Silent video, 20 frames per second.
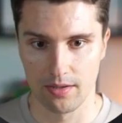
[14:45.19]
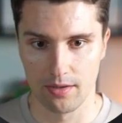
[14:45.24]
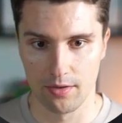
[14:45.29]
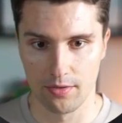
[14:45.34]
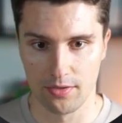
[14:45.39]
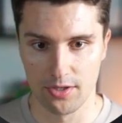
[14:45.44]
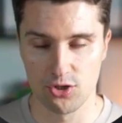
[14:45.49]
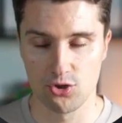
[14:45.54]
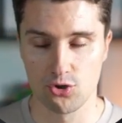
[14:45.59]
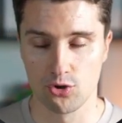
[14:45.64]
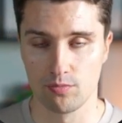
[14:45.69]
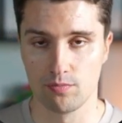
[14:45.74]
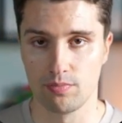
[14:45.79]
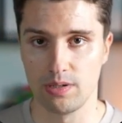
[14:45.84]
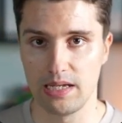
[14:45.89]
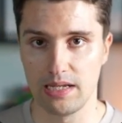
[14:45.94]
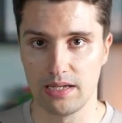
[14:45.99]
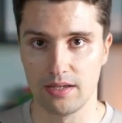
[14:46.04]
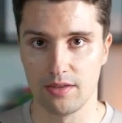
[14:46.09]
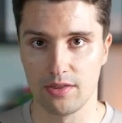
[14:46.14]
this should
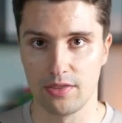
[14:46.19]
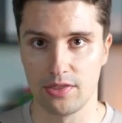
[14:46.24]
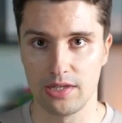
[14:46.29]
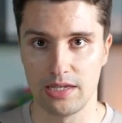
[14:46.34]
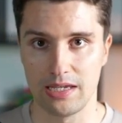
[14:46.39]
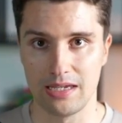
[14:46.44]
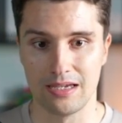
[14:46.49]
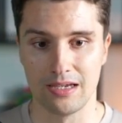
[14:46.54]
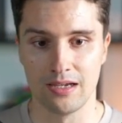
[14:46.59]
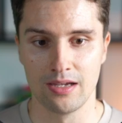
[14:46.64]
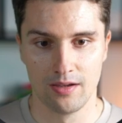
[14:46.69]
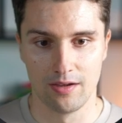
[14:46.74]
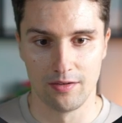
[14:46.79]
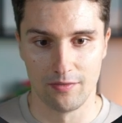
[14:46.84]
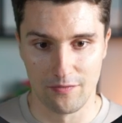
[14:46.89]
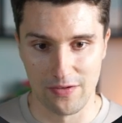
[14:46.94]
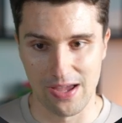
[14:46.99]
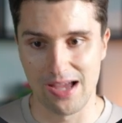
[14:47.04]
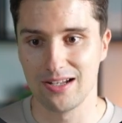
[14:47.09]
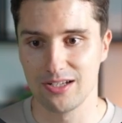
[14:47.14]
be the
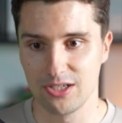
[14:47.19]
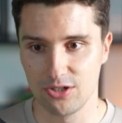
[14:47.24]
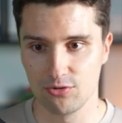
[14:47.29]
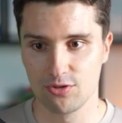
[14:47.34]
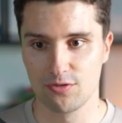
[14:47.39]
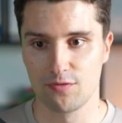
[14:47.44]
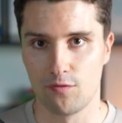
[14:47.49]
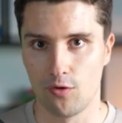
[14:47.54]
values